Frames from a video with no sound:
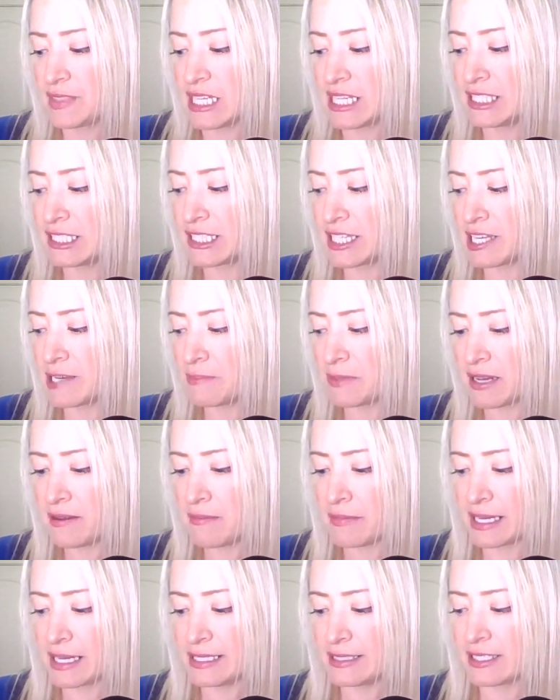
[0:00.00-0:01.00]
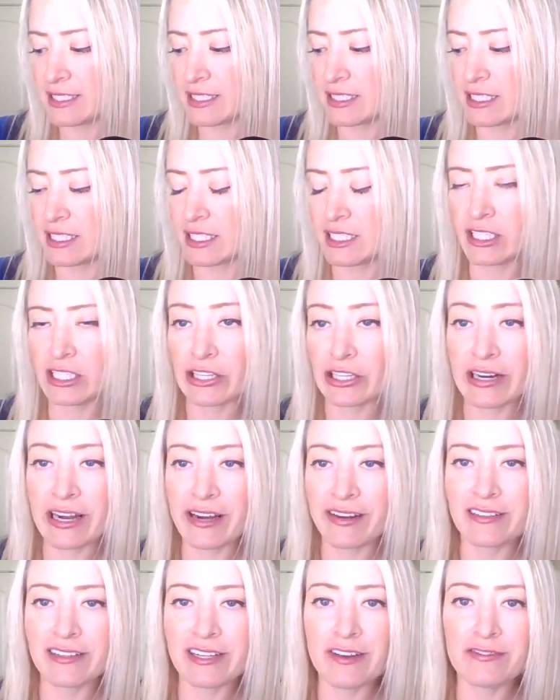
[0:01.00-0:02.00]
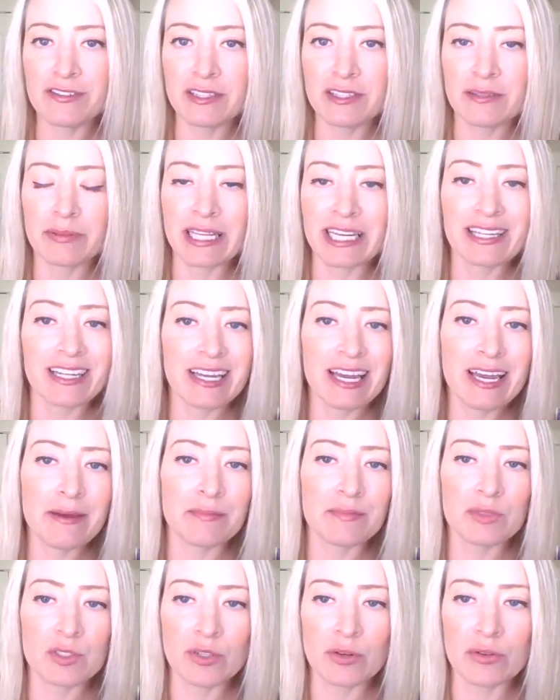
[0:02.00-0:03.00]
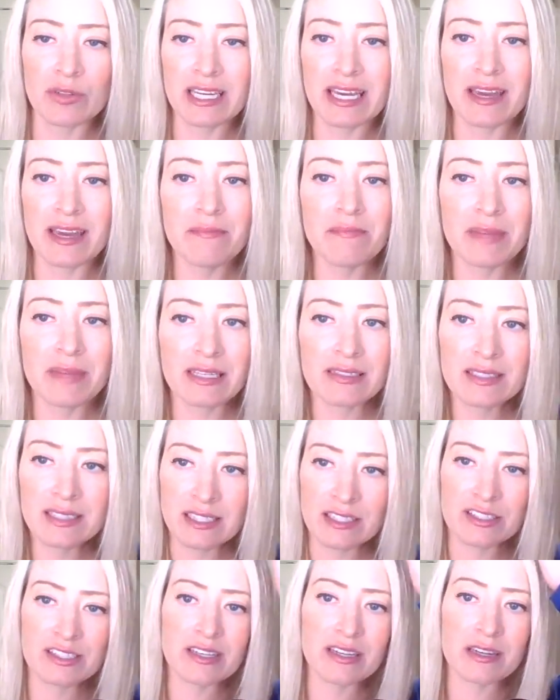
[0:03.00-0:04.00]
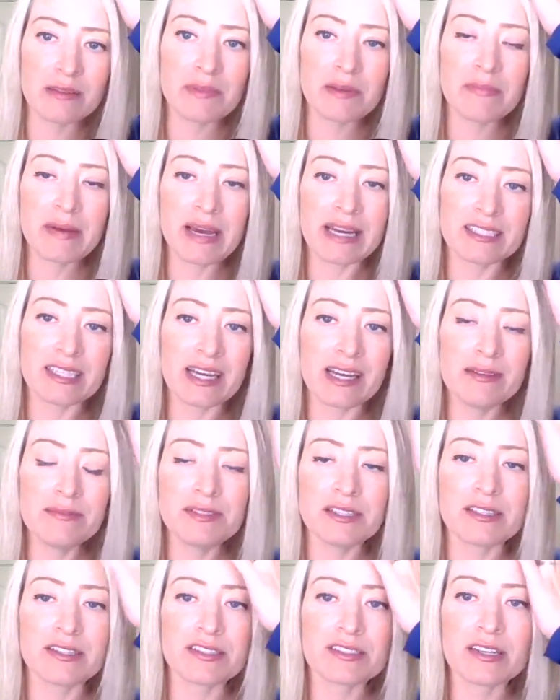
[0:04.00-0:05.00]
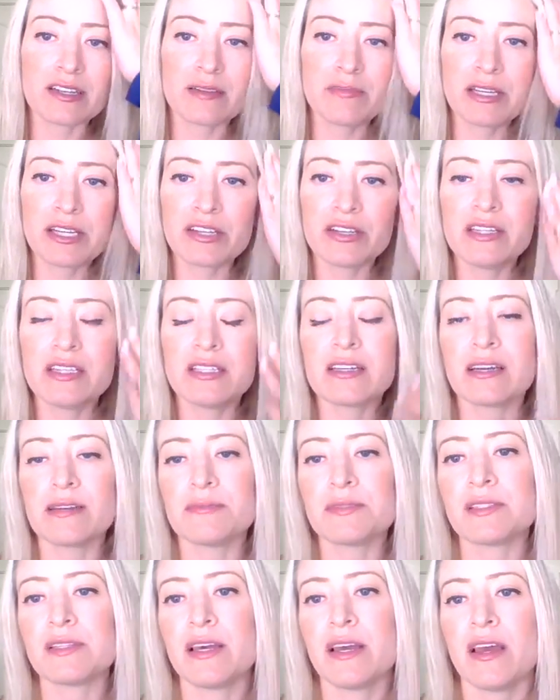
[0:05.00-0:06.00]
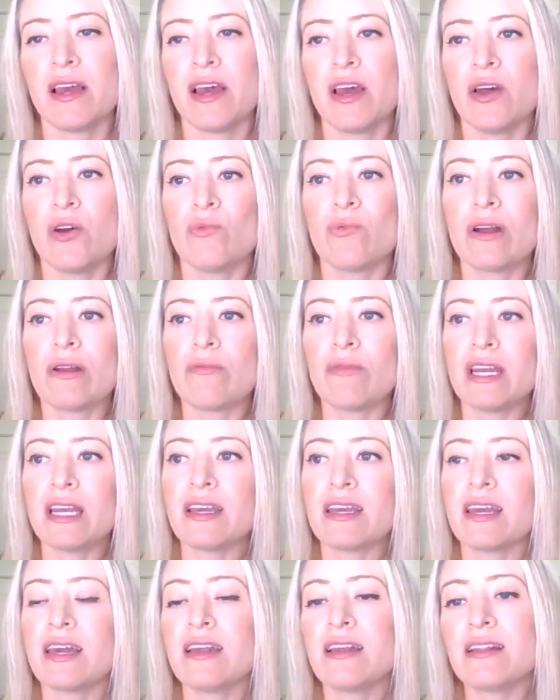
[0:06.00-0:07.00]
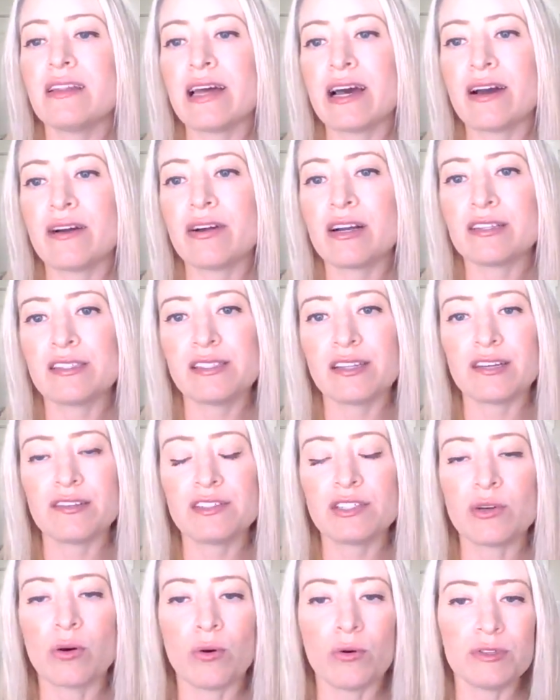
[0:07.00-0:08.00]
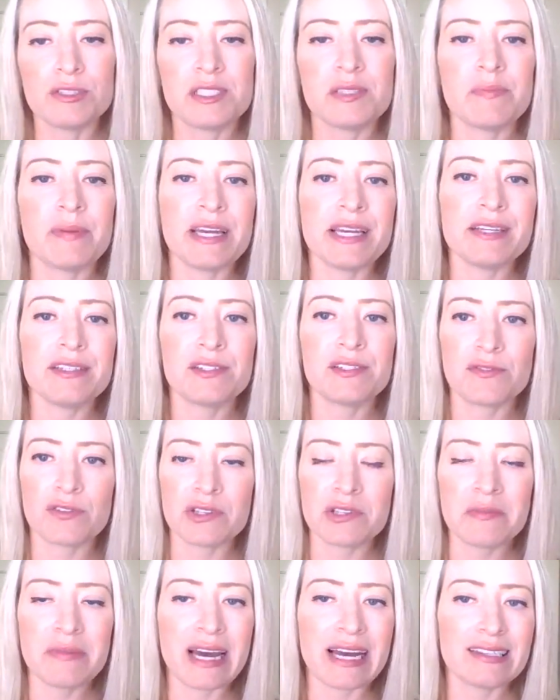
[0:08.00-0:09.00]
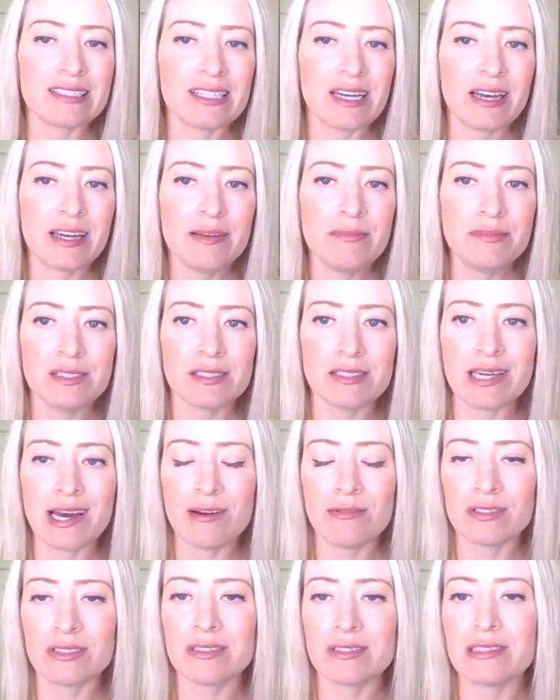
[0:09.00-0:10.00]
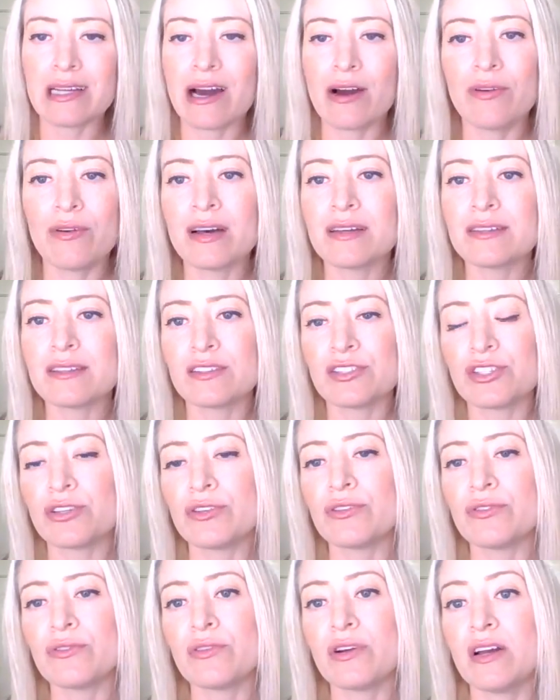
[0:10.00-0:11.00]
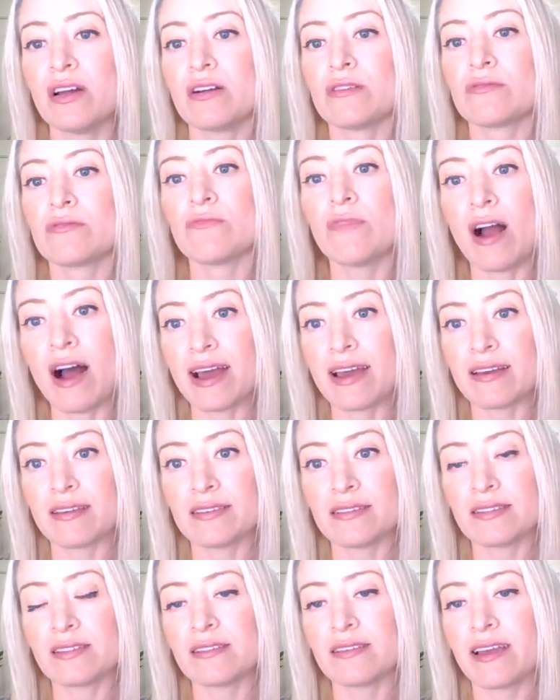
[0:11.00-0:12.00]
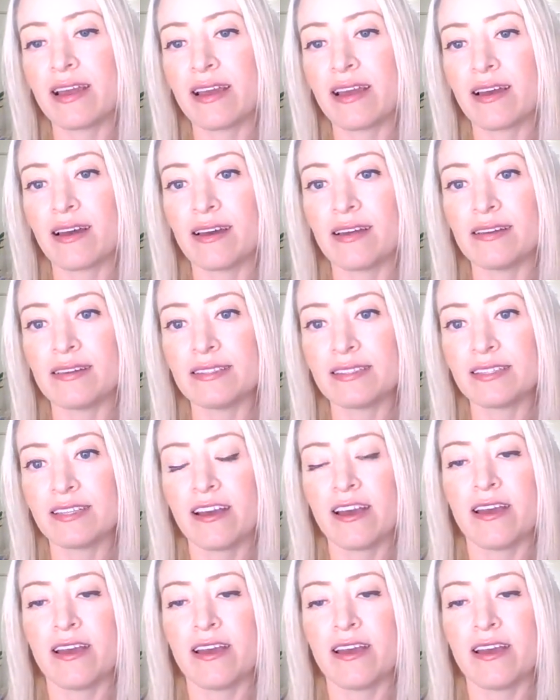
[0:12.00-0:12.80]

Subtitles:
just keep that in mind to learn how to love to play the game. So the game means there's going to be bad times and there's going to be good times. When we can allow ourselves to hold space for the bad times, that will allow us to rise and